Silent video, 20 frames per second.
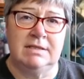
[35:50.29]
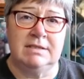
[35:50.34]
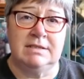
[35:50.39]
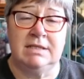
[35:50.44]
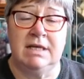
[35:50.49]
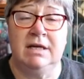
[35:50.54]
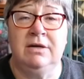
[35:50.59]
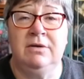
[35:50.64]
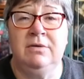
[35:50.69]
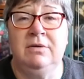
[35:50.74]

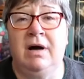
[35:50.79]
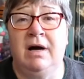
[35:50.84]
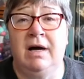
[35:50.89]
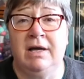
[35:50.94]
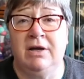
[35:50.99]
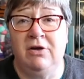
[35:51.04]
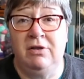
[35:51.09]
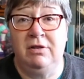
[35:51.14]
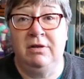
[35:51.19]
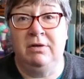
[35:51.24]
So
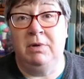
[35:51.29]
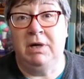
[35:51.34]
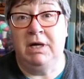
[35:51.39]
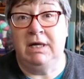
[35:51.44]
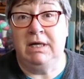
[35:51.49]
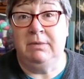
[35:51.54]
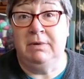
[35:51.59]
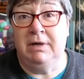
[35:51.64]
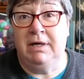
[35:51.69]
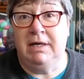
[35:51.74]
I got the
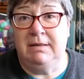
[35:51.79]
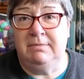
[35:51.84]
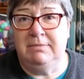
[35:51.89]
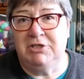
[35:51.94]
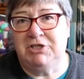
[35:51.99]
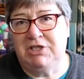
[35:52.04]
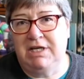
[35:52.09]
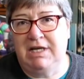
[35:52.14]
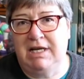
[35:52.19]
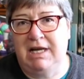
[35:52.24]
whirly whirly
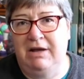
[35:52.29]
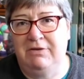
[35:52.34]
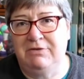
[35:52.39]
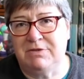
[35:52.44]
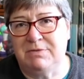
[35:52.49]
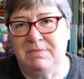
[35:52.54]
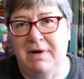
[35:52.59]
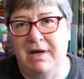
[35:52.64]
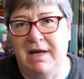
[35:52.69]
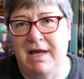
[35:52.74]
machine
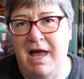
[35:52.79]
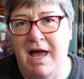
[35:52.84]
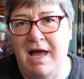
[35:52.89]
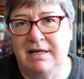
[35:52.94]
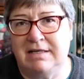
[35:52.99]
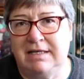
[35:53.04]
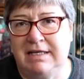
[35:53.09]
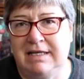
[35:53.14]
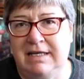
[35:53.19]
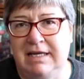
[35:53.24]
out, my
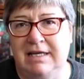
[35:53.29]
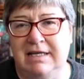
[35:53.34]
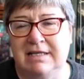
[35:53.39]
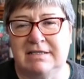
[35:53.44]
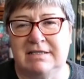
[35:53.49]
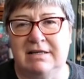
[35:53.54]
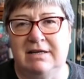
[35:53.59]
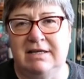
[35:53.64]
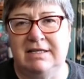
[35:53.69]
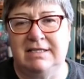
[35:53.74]
Addi
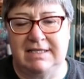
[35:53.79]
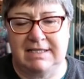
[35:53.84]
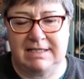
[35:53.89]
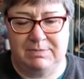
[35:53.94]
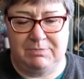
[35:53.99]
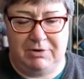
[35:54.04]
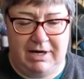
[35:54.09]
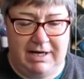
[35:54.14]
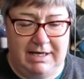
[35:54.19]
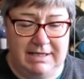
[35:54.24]
King Size
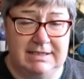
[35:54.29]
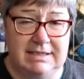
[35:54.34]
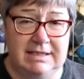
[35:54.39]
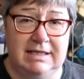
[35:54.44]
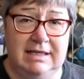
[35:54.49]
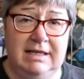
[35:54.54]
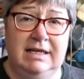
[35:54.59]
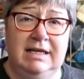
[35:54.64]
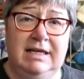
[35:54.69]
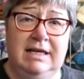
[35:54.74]

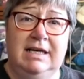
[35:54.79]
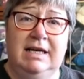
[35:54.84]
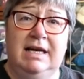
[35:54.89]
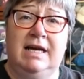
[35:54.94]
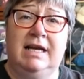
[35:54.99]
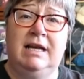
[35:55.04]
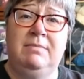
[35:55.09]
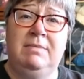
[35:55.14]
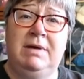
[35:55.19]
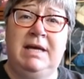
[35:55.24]
Express,
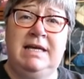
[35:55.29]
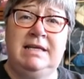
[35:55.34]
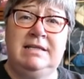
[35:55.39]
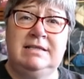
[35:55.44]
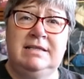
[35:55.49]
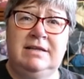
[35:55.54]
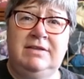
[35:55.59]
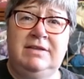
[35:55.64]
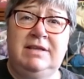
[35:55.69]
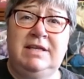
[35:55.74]
and I
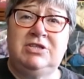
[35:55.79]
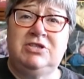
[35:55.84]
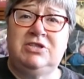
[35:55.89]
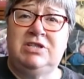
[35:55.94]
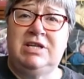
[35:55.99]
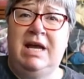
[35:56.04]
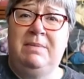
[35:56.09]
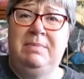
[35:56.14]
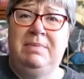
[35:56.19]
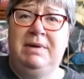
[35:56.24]
made this
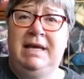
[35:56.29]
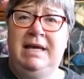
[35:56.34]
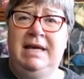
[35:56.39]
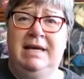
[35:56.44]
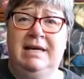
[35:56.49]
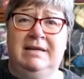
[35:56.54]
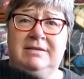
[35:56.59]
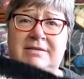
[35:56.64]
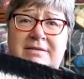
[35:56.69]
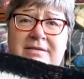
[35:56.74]
chap
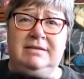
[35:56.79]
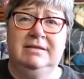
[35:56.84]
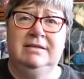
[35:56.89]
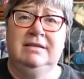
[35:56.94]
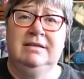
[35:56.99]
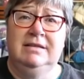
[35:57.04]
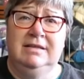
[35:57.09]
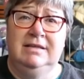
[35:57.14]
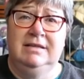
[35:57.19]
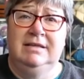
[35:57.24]
here.
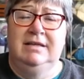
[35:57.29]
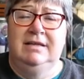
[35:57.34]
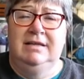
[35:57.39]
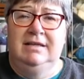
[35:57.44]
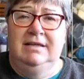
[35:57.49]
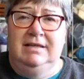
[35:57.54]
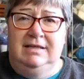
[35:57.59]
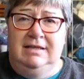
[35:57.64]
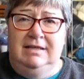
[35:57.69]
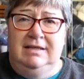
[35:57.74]

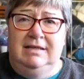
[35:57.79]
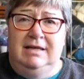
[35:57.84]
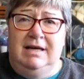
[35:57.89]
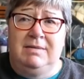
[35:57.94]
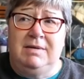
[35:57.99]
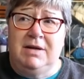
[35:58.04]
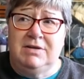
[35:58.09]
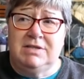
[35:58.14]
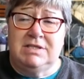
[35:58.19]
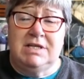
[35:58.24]

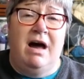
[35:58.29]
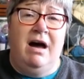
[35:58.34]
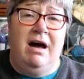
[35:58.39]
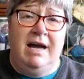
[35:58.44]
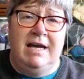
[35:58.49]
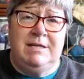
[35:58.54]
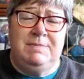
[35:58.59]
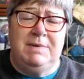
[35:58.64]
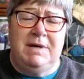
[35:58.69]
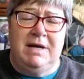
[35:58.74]
I'm going to
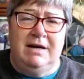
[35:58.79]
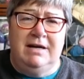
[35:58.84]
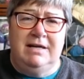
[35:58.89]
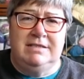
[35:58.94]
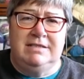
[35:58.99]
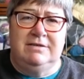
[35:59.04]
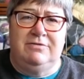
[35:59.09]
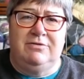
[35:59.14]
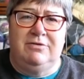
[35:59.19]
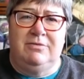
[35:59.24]
hide
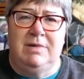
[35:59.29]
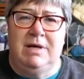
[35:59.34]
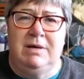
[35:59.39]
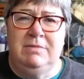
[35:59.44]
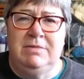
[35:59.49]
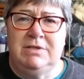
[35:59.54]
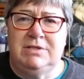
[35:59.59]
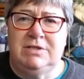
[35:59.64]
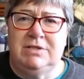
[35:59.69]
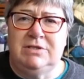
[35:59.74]
behind it for a
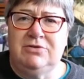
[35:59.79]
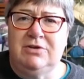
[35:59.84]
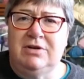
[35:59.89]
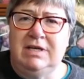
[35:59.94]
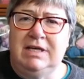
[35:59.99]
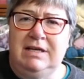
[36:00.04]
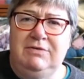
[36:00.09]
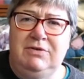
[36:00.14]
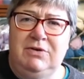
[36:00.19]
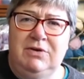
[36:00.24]
moment to
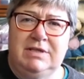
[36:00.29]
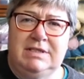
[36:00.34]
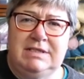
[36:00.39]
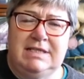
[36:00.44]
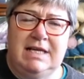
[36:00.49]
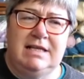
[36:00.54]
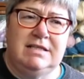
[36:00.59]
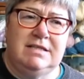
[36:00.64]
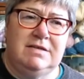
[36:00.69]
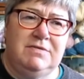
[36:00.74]
try and give you a
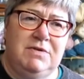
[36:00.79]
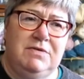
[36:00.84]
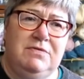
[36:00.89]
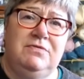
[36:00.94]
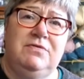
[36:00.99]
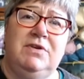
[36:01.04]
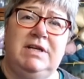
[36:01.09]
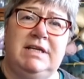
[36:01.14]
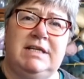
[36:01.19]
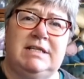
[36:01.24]
sense of the
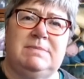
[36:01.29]
full